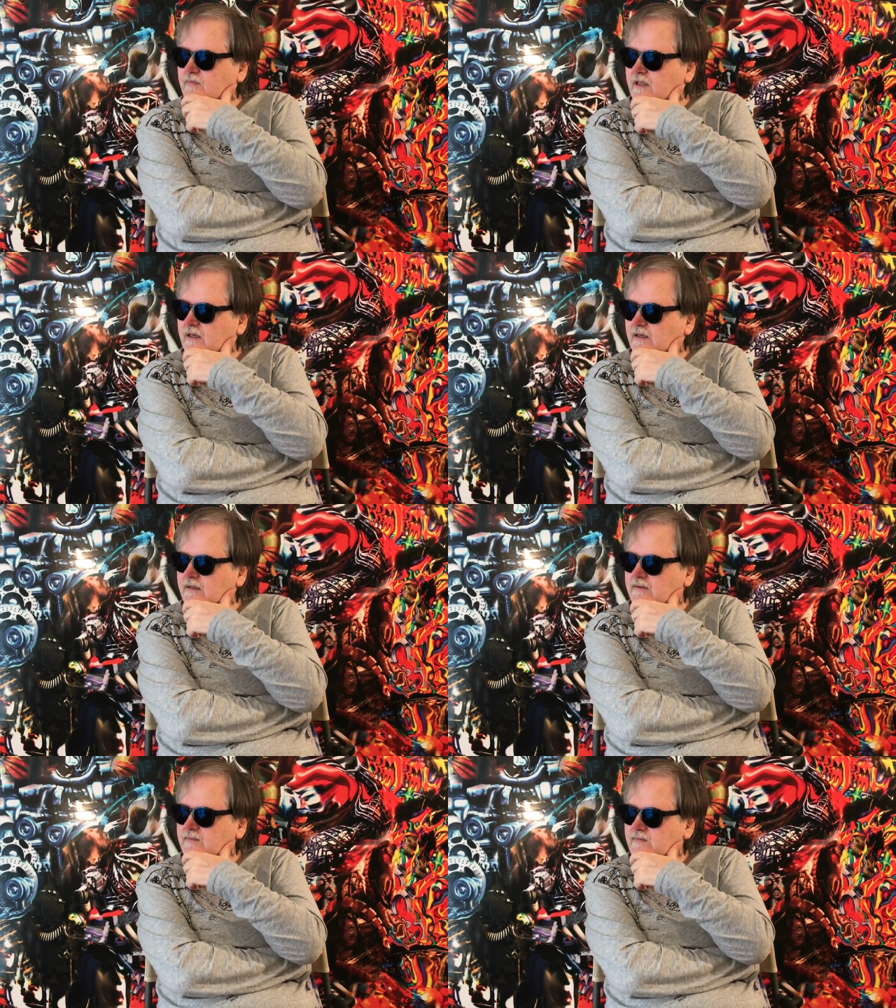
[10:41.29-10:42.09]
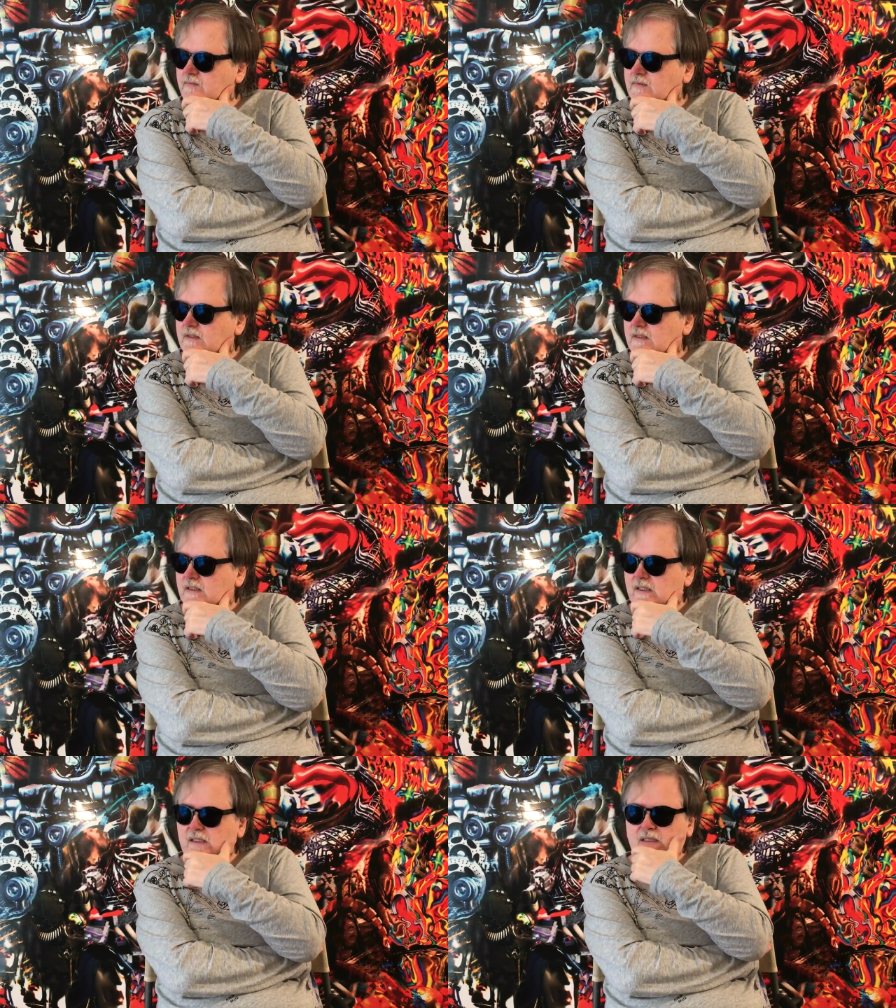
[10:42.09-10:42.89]
you go.
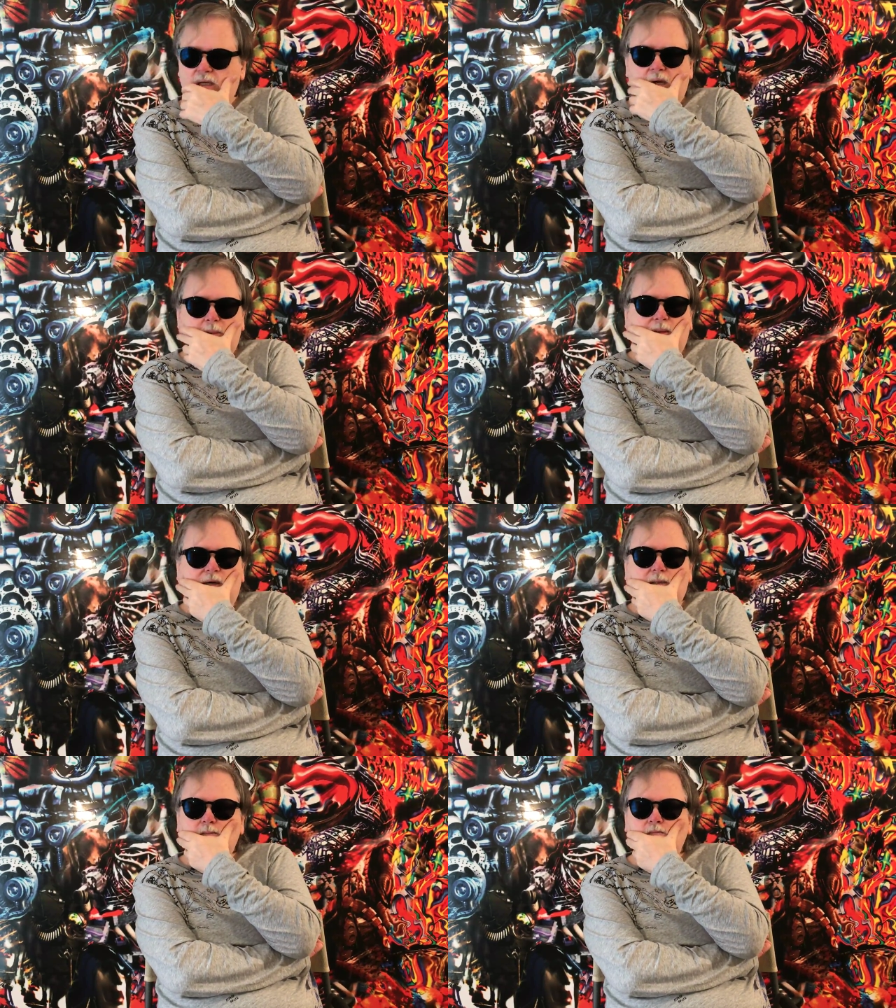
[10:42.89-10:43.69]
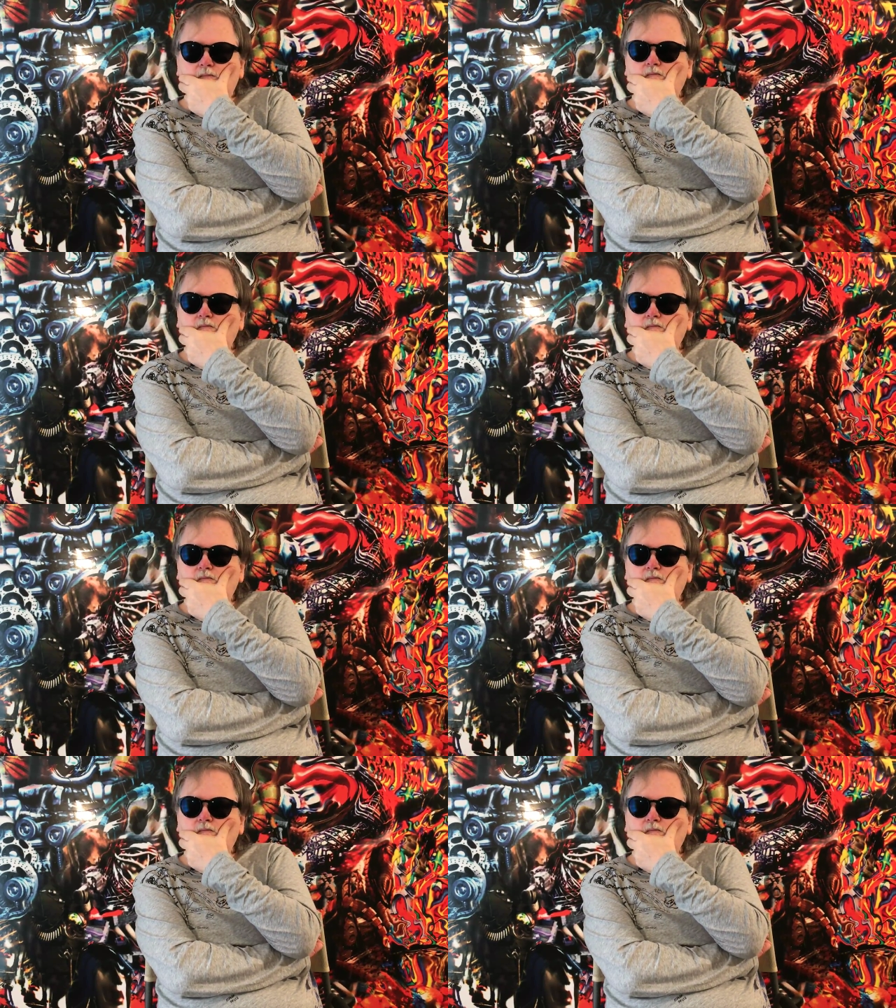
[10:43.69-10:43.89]
But